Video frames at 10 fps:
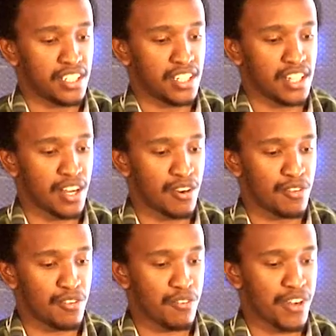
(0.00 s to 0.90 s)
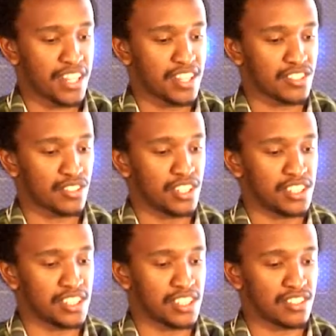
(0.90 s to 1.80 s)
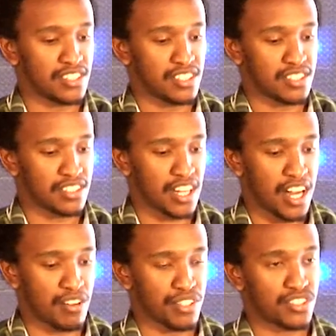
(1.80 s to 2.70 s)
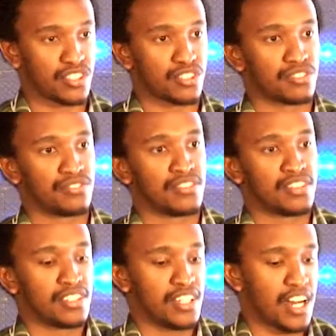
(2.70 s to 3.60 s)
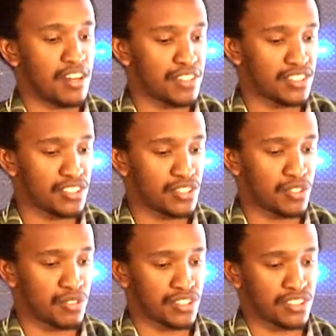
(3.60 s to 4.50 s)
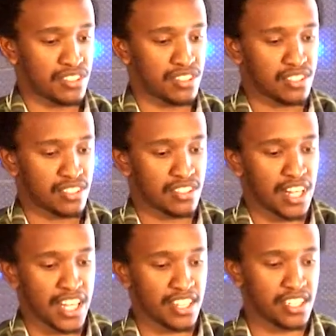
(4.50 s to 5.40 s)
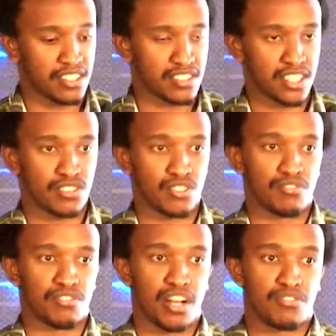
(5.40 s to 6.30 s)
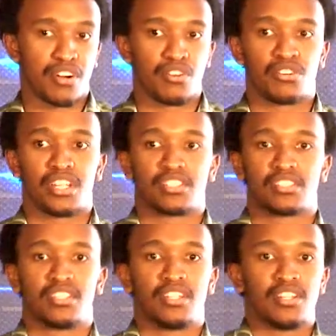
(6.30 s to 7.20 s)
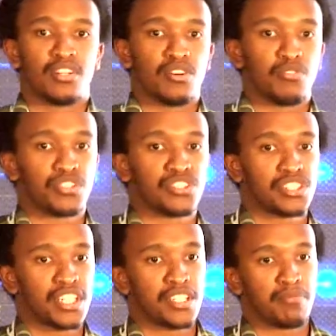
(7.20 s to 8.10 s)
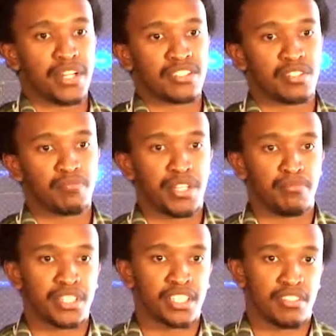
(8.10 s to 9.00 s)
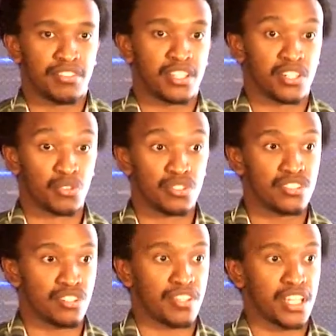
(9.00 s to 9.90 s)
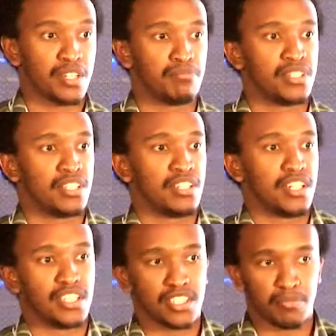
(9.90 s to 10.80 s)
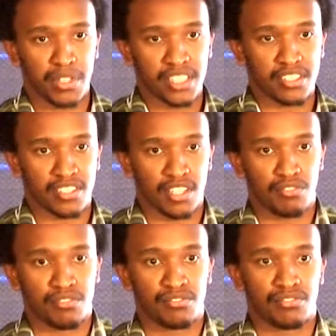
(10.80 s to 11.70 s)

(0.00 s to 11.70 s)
Now, where things got interesting is the AlphaZero. AlphaZero was another instance of AlphaGo that was trained by simply being given the rules of the game, and it played itself.